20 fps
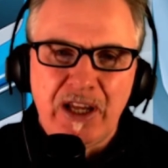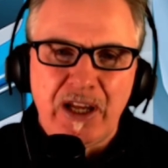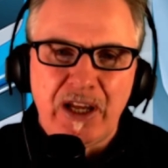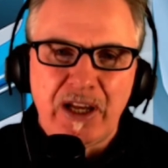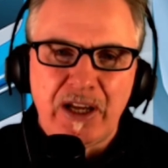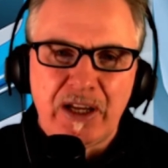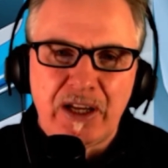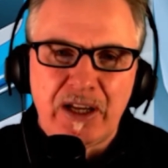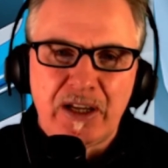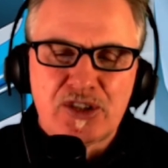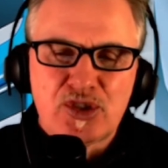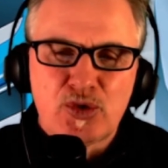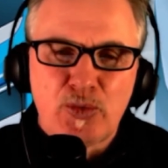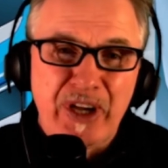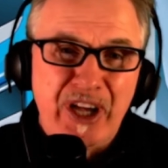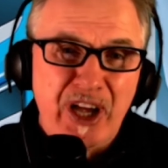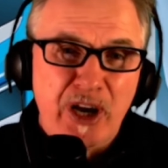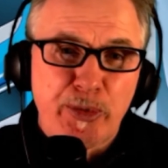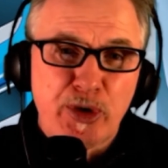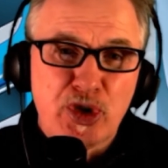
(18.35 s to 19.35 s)
So I
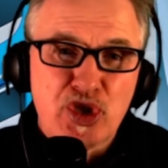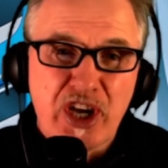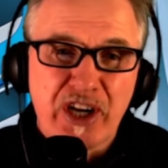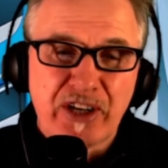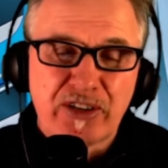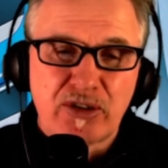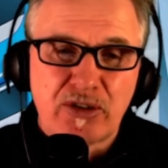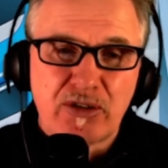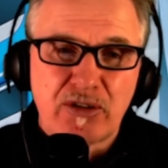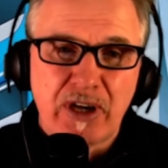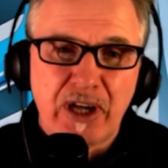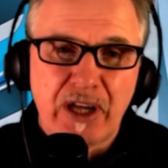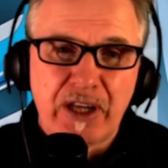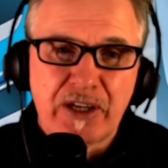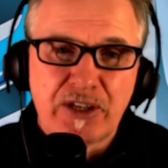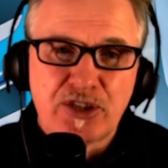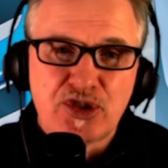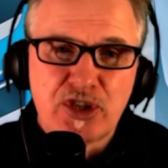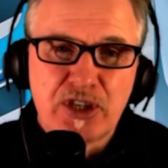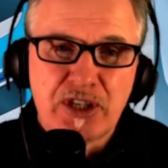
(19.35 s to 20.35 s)
got a projector and
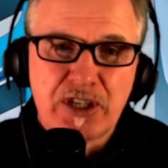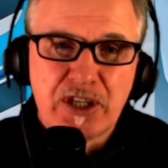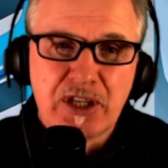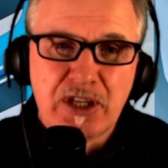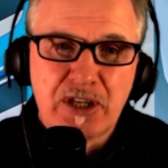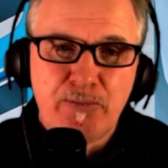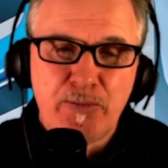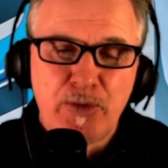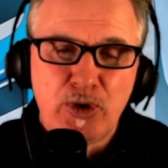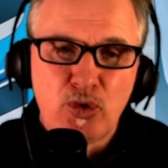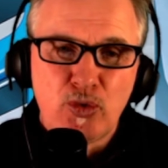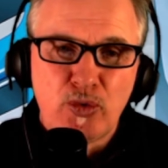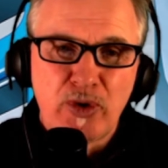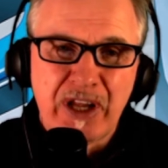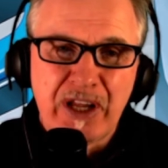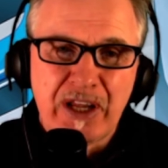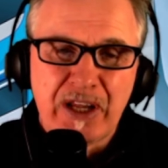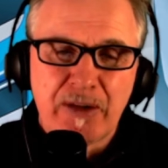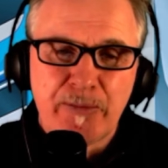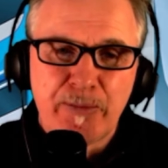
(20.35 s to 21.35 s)
a 3D
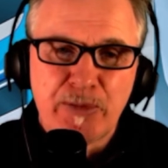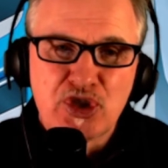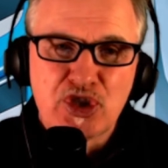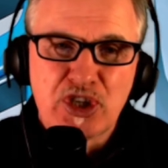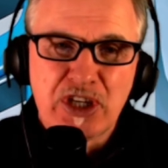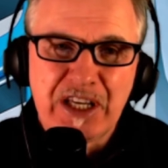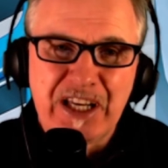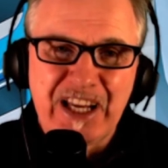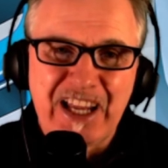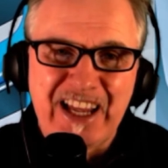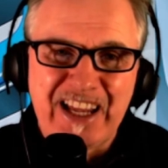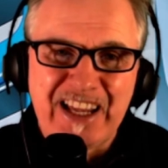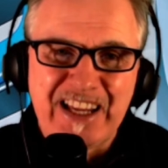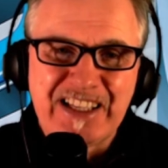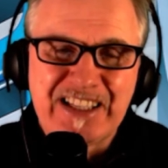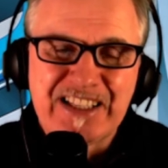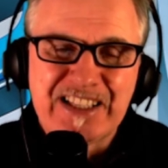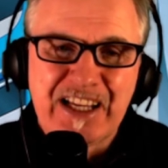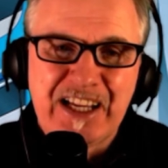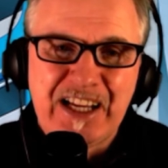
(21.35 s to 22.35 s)
Blu-ray machine
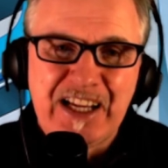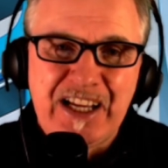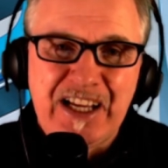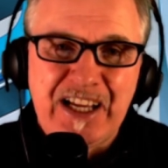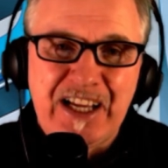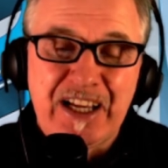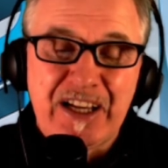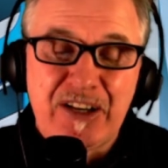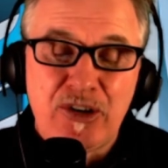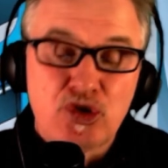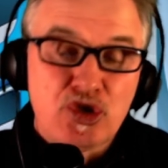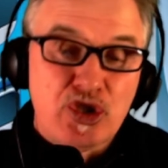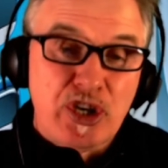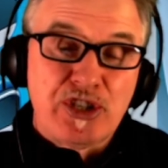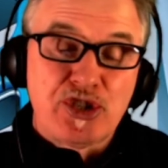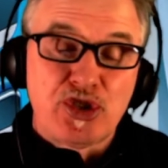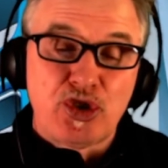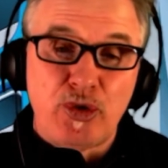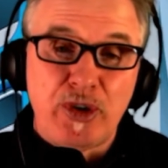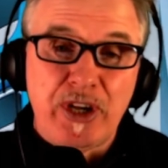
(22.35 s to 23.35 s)
and a
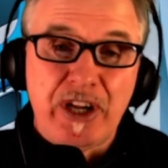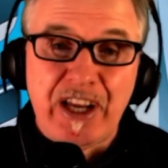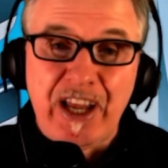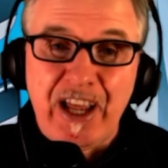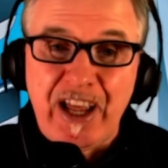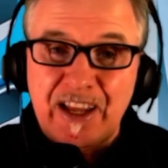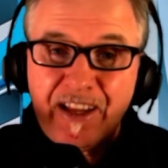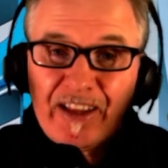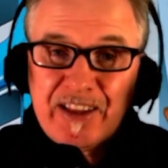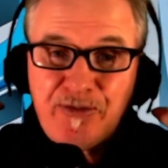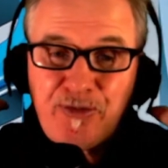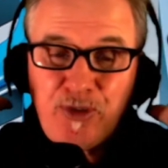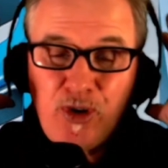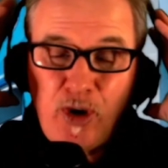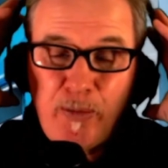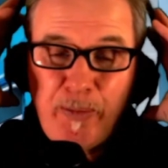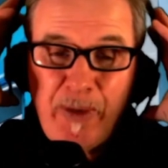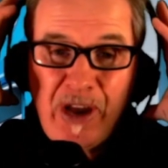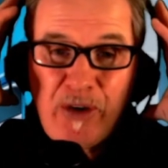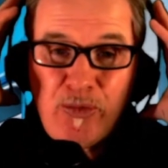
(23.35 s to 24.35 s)
100-inch screen, and the
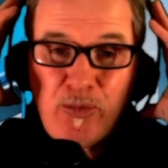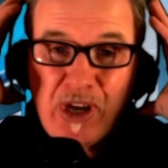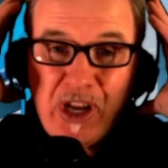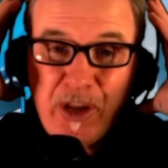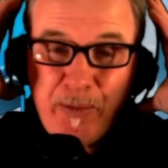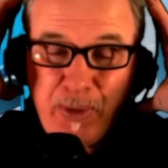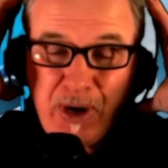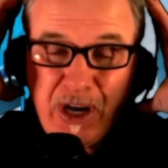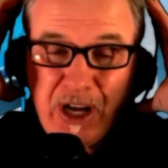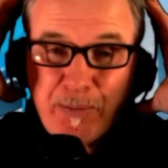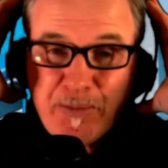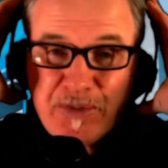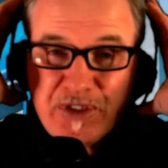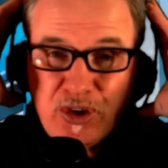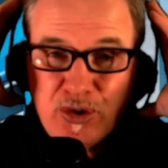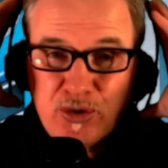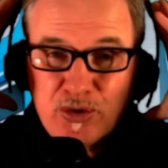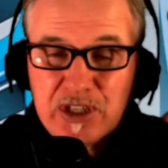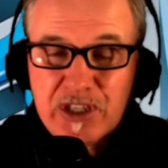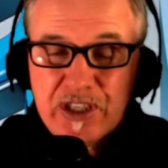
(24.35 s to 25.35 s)
format really pops
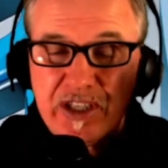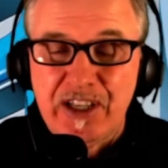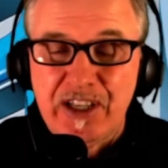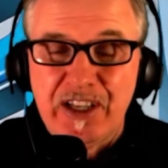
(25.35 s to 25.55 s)
out